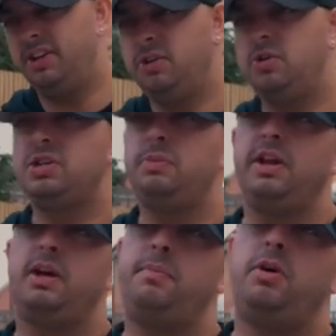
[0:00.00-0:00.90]
And usually
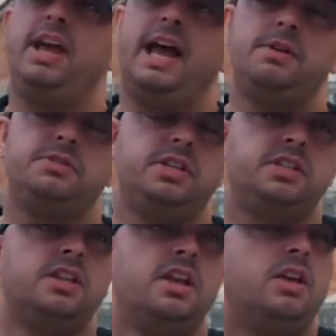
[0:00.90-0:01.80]
when I buy
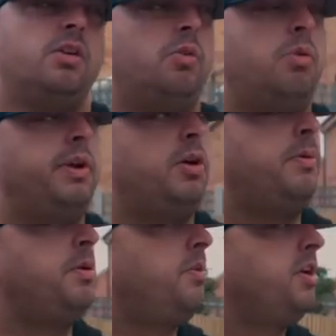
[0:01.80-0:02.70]
houses, or when I
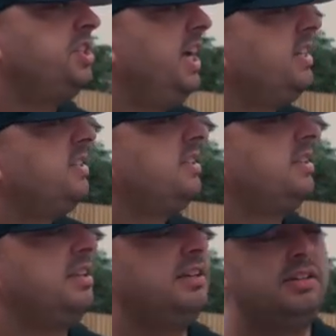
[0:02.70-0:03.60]
buy
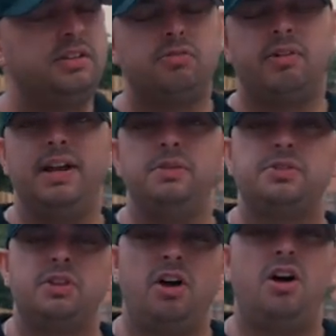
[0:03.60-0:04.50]
projects, the
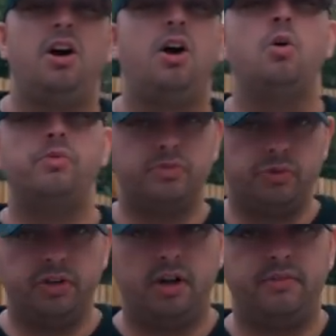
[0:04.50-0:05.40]
grounds are
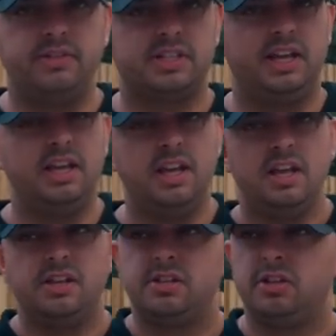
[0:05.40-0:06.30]
overrun, obviously.
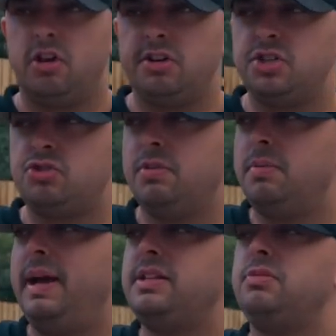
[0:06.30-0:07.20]
So the cost to strip
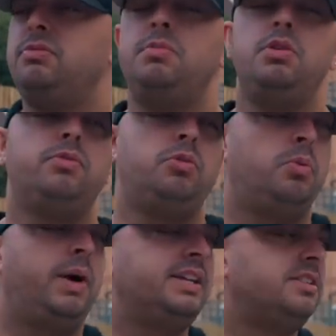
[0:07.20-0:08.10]
them out and remove all
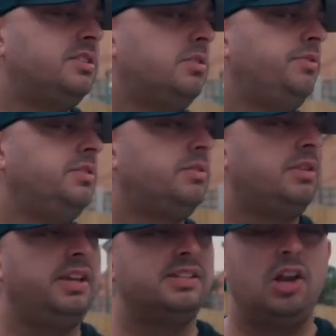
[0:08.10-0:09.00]
the waste and stuff
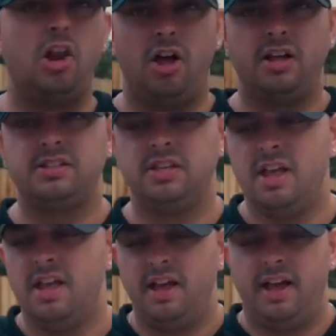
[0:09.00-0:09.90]
is a lot.
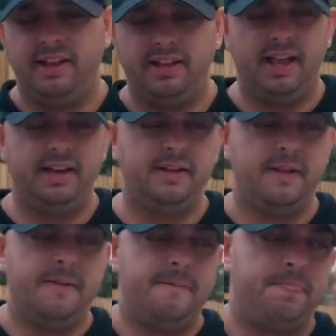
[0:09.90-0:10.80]
And then
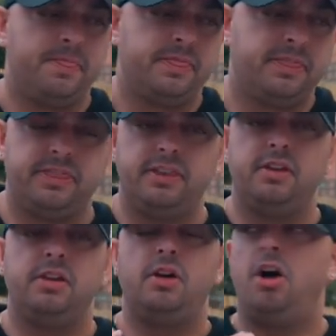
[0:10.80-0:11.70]

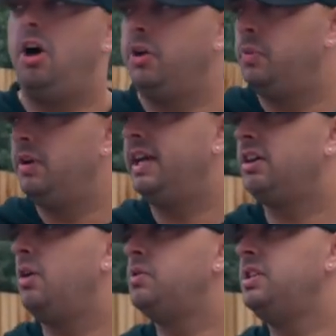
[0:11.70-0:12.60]
the hard work
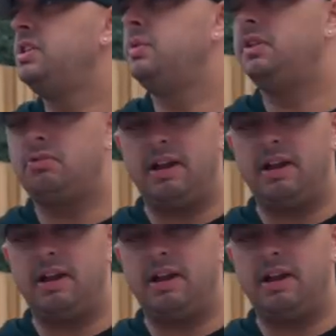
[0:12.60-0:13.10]
that goes into it, the